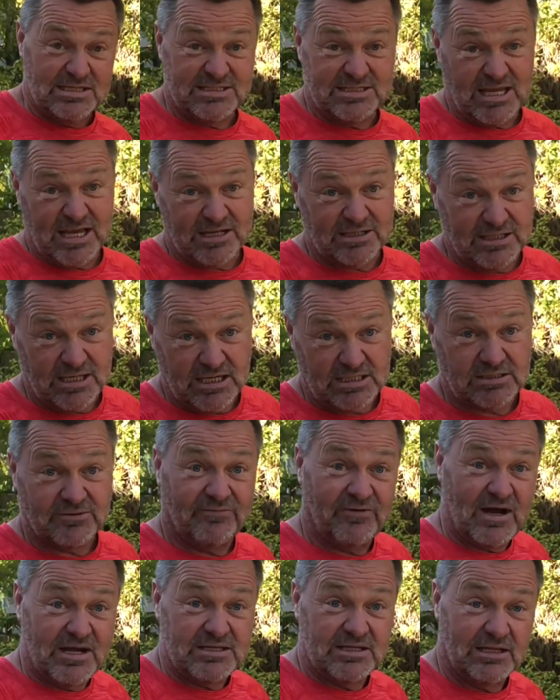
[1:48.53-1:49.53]
this technique to
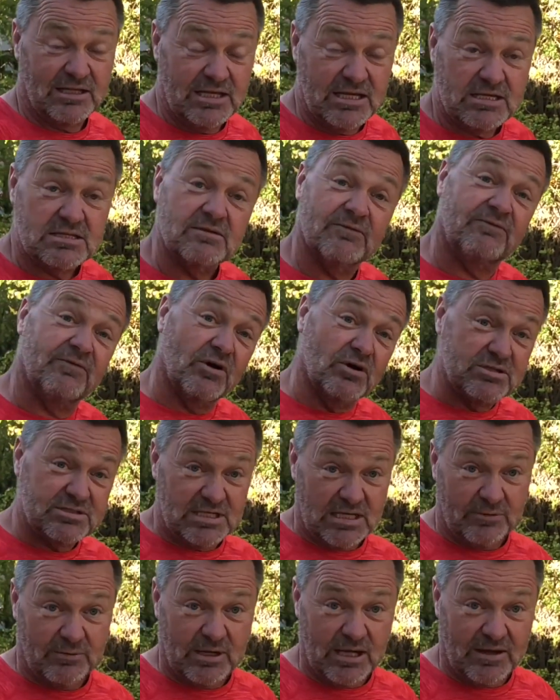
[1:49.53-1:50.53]
find a leak, the first
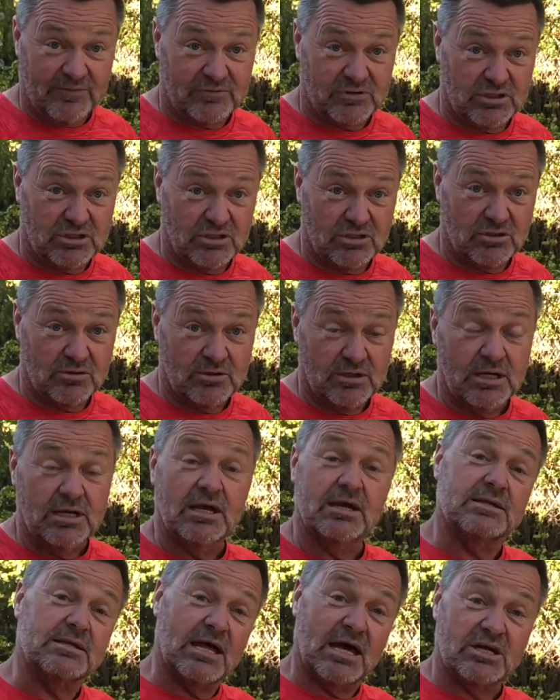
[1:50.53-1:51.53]
thing we have to do
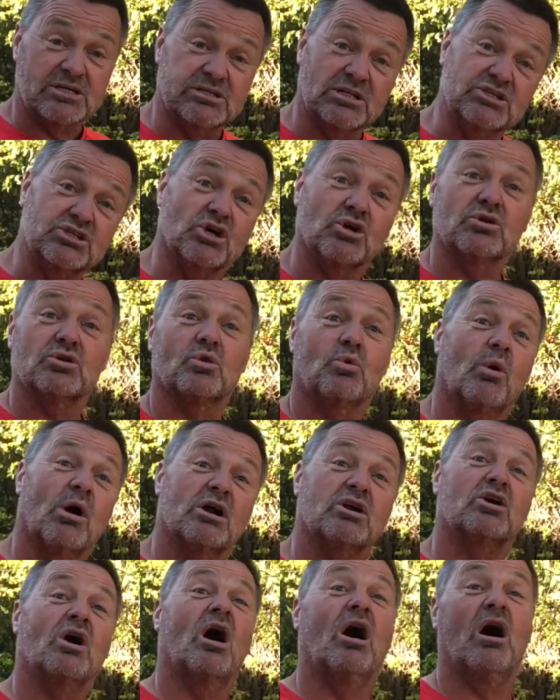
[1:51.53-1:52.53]
is actually turn the water